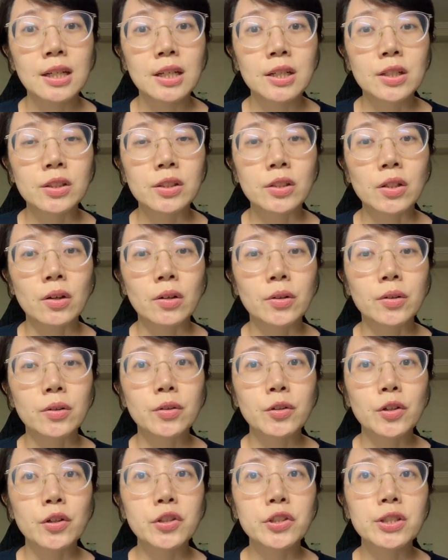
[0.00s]
So
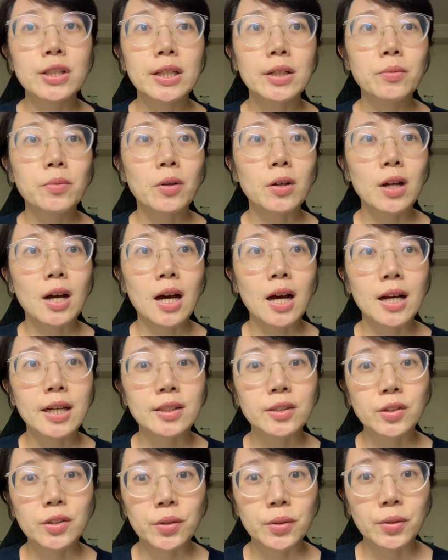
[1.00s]
usually what I
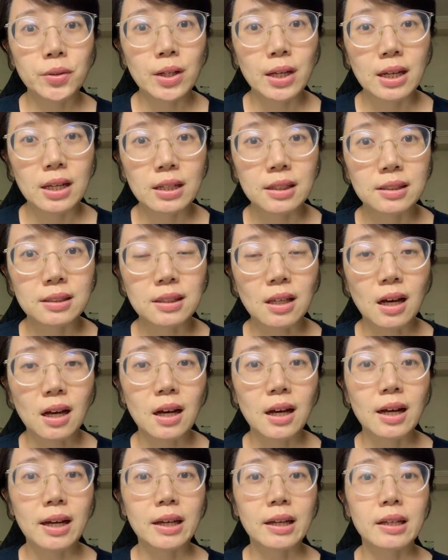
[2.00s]
do is
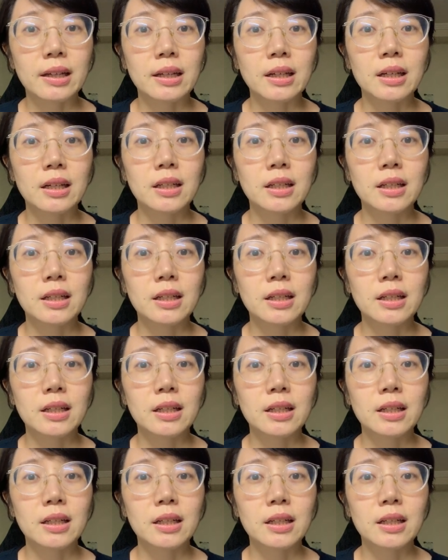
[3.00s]
I